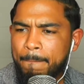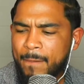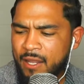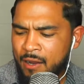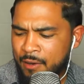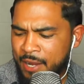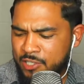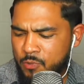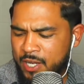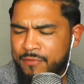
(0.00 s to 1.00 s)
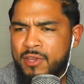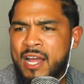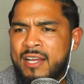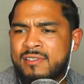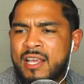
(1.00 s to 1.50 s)
I just want to give you
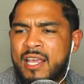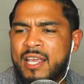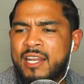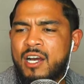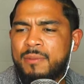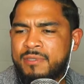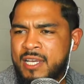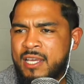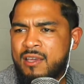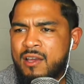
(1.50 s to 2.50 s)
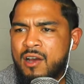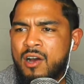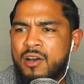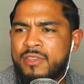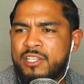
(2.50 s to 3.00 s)
guys an update
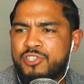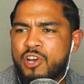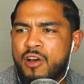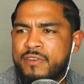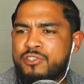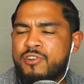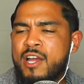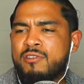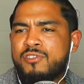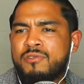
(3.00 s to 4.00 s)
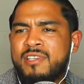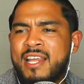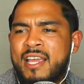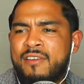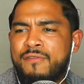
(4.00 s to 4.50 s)
on the Chauvin trial. So
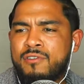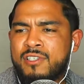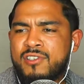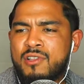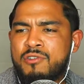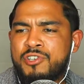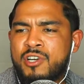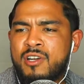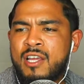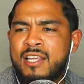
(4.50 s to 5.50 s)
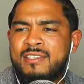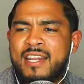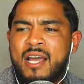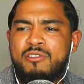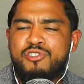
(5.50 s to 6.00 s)
today, full disclosure, today
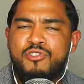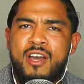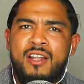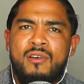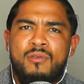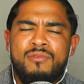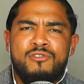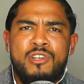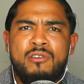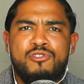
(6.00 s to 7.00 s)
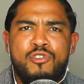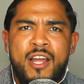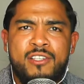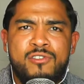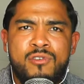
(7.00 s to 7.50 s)
I was trying
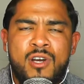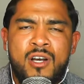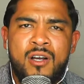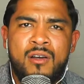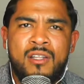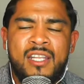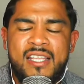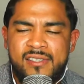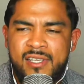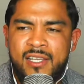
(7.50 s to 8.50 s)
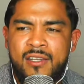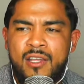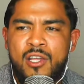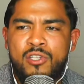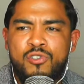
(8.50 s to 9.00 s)
to listen
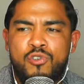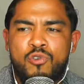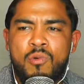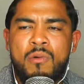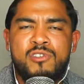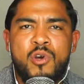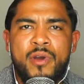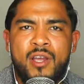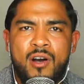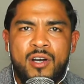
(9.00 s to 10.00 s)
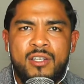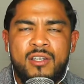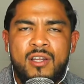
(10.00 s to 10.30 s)
to what was going on